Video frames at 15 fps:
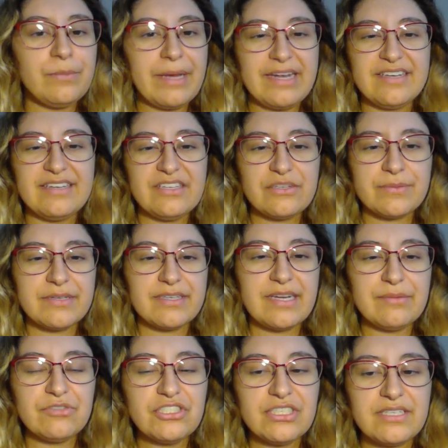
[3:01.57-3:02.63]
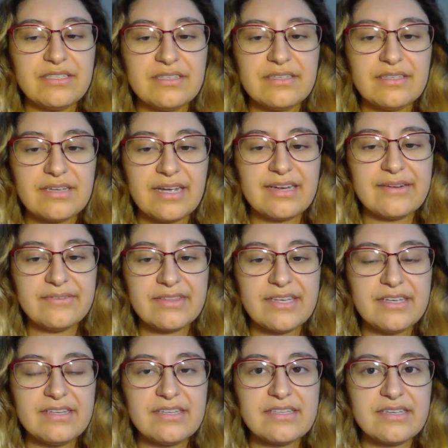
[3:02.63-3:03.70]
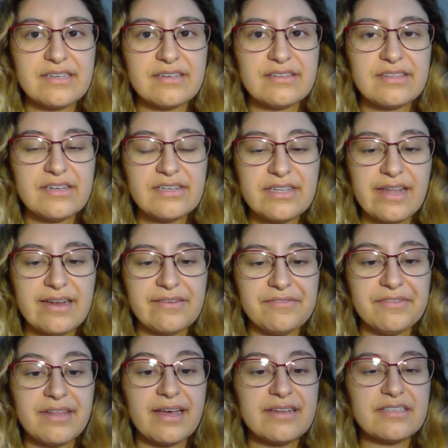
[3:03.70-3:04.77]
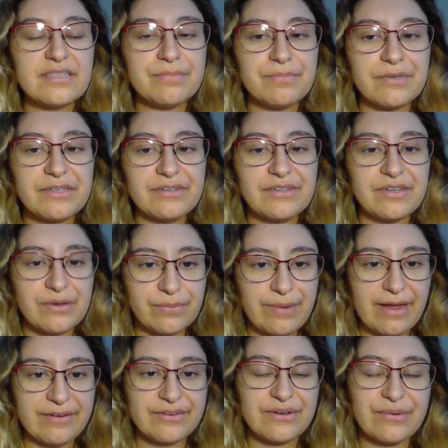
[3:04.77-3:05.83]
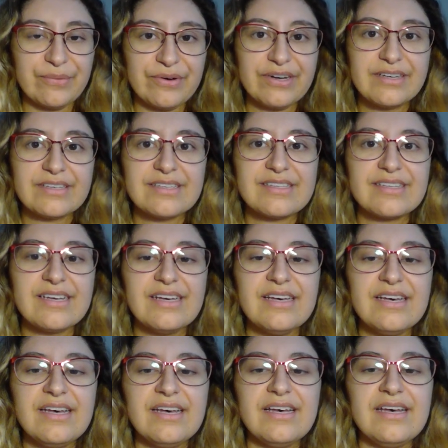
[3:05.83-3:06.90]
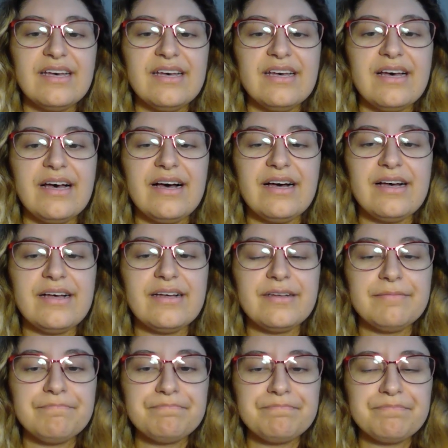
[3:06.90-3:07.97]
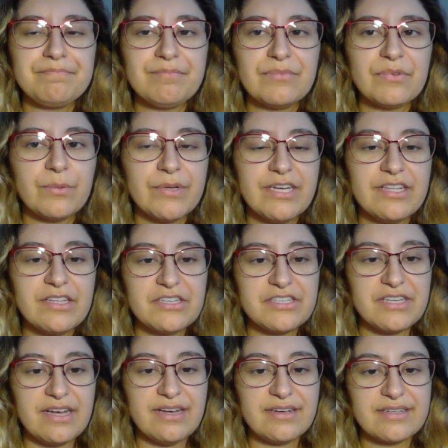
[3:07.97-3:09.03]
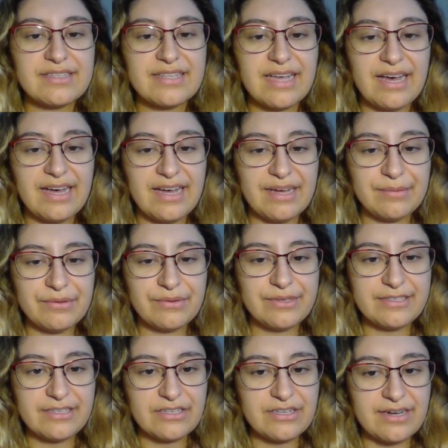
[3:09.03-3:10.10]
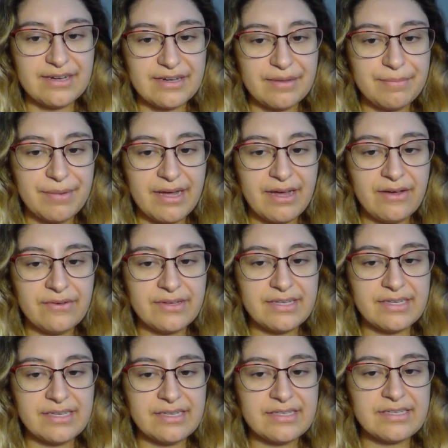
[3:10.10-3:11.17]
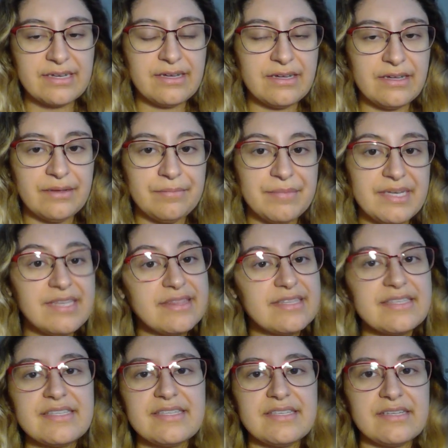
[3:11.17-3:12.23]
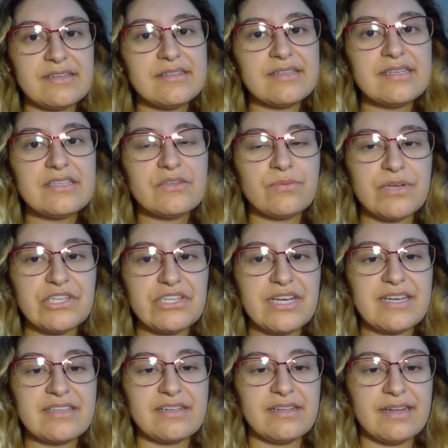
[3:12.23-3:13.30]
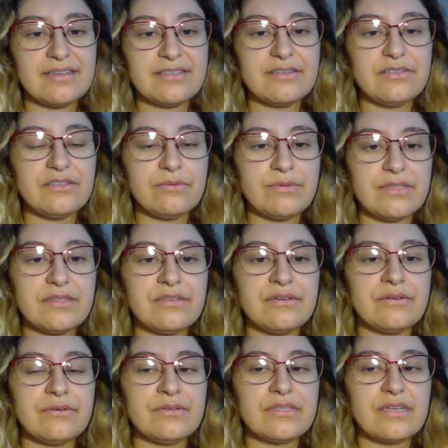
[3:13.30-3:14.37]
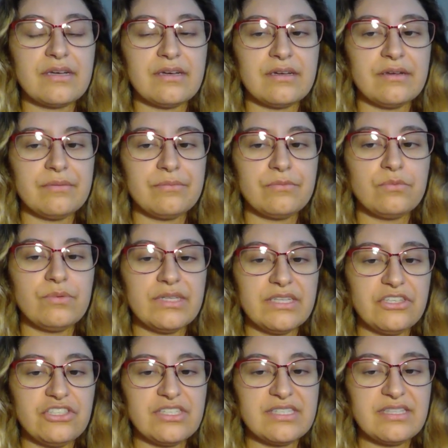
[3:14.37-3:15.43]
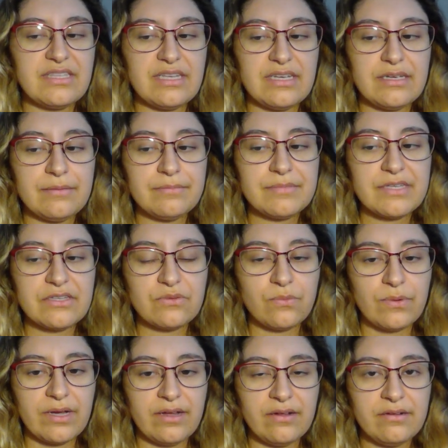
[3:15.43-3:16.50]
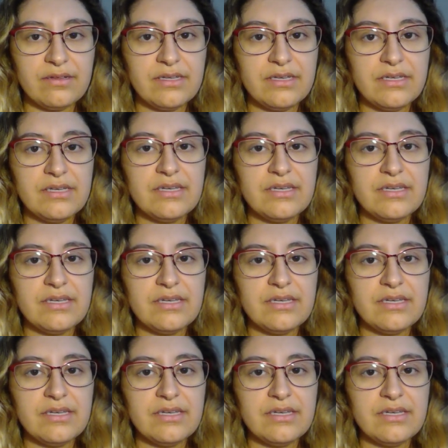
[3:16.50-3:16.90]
humanity's redemption kind of thing. So there's a lot of that sprinkled in around her works. Um, one of the songs that I'm going to talk about is um, In the Stillness, which has a lot to do with those um, religious themes as well.